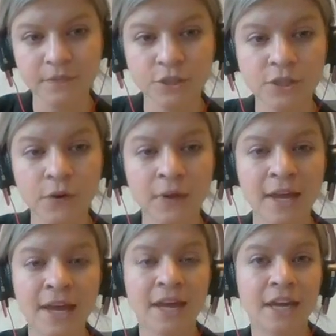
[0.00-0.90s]
So
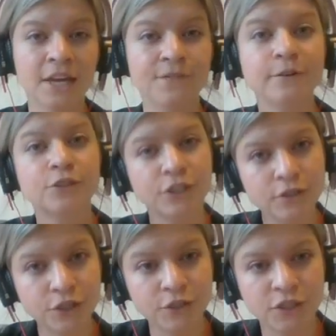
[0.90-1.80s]
if you
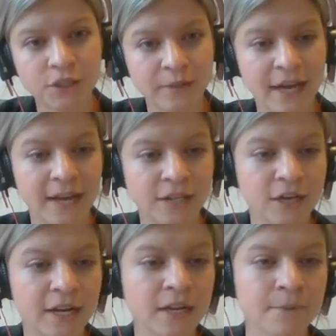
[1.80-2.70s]
do choose to
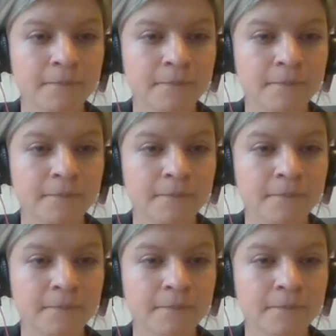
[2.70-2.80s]
rehydrate,